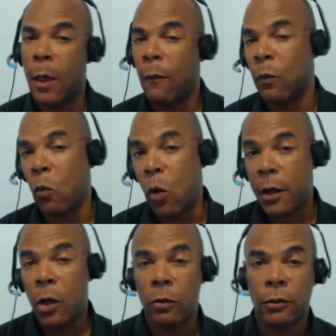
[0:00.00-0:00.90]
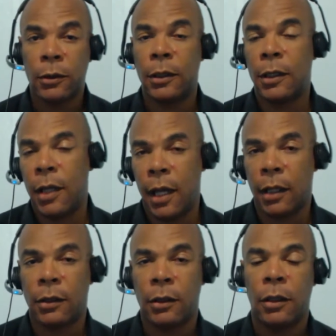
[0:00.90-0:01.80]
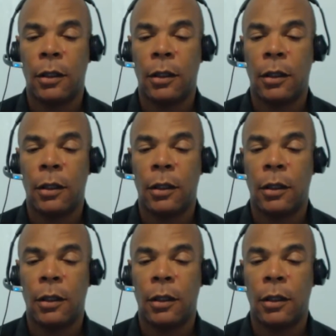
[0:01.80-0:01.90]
from one host to the next.